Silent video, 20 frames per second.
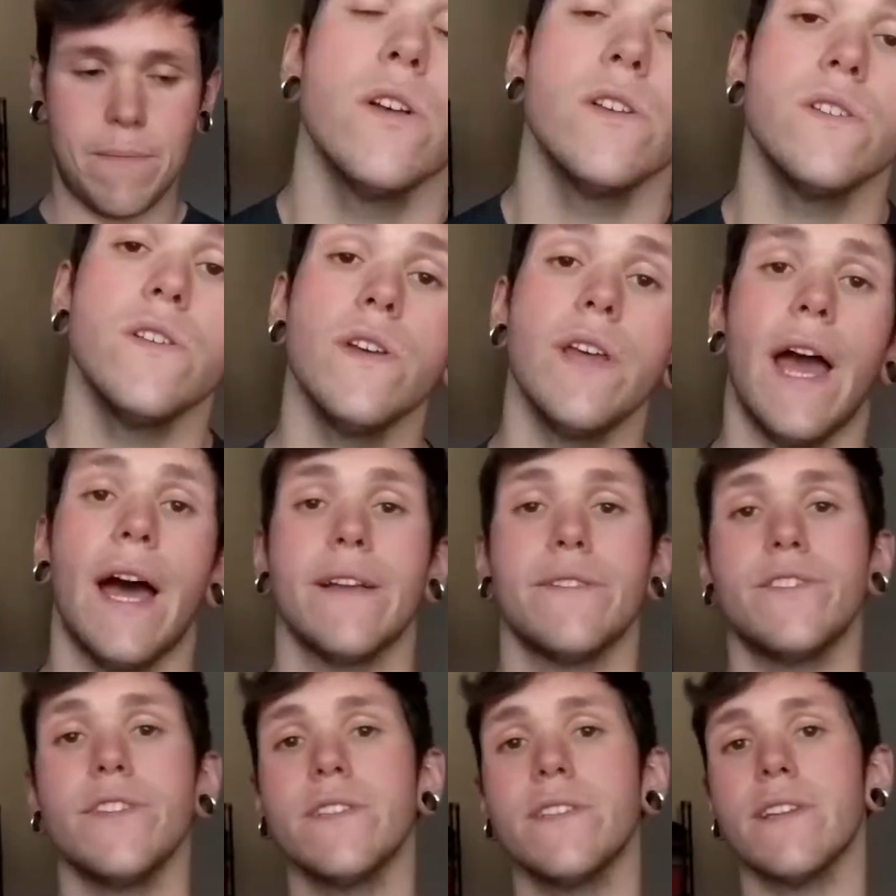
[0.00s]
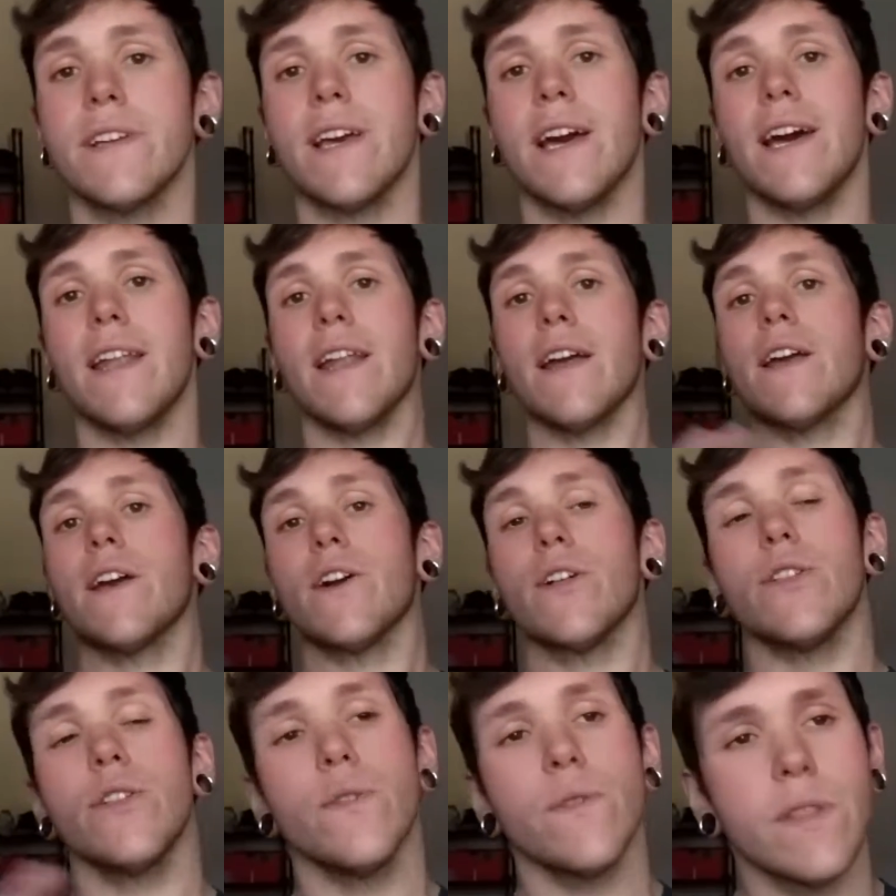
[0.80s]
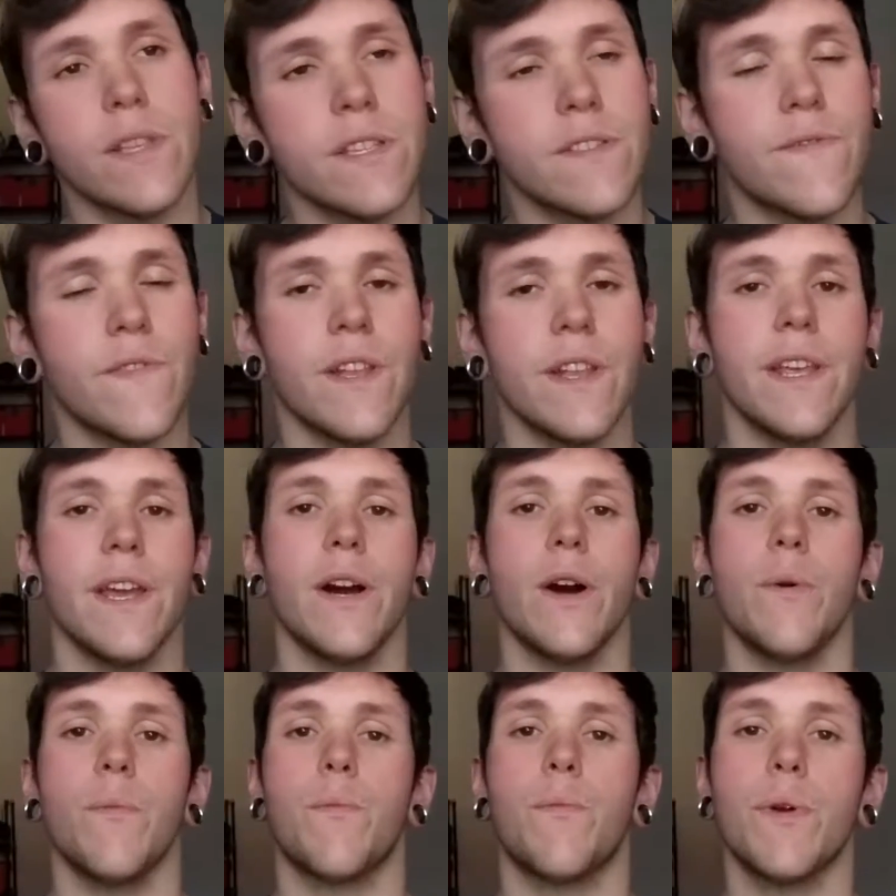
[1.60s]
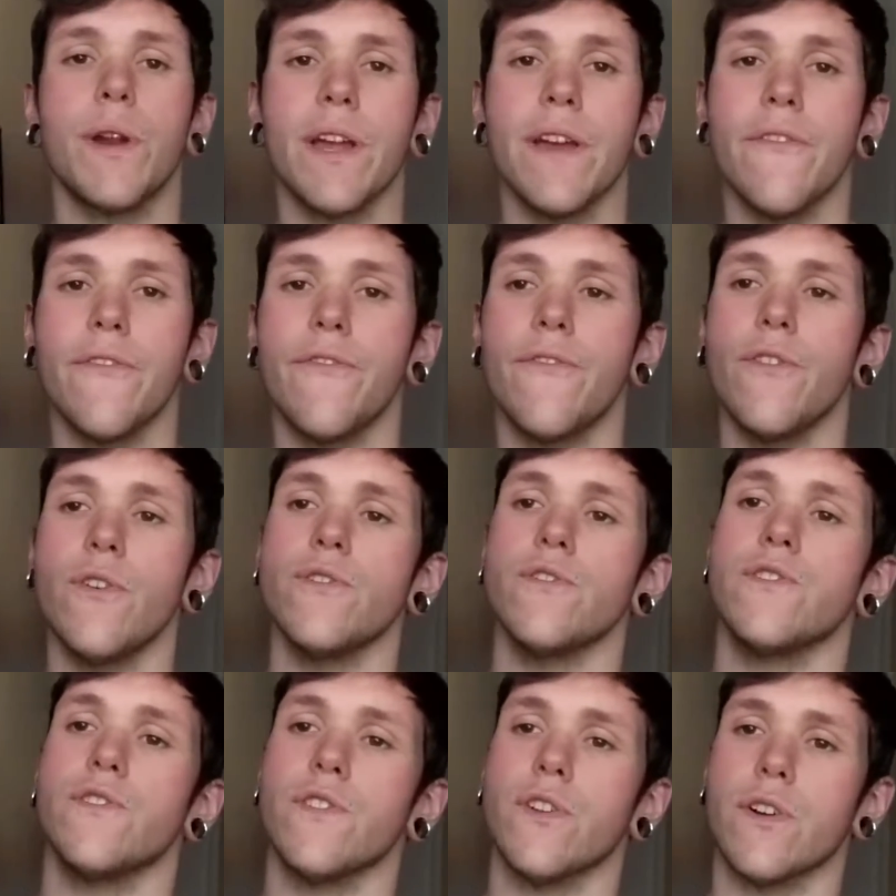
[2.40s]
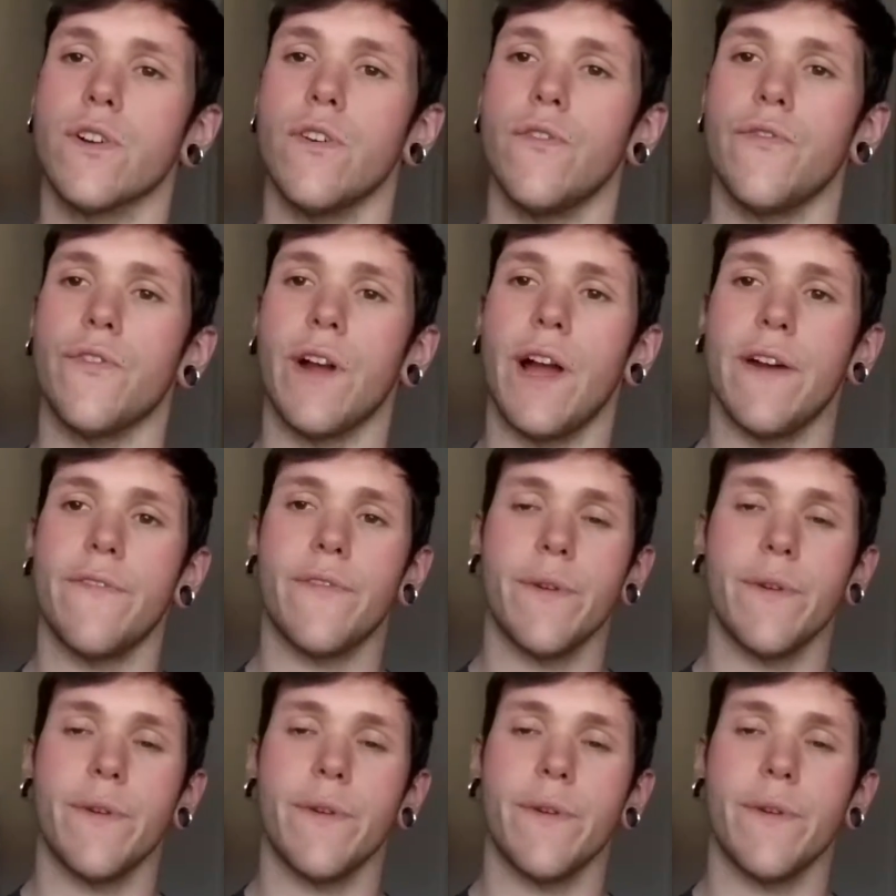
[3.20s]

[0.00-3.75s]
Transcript: So yeah, just to kind of conclude this video, bring it full circle for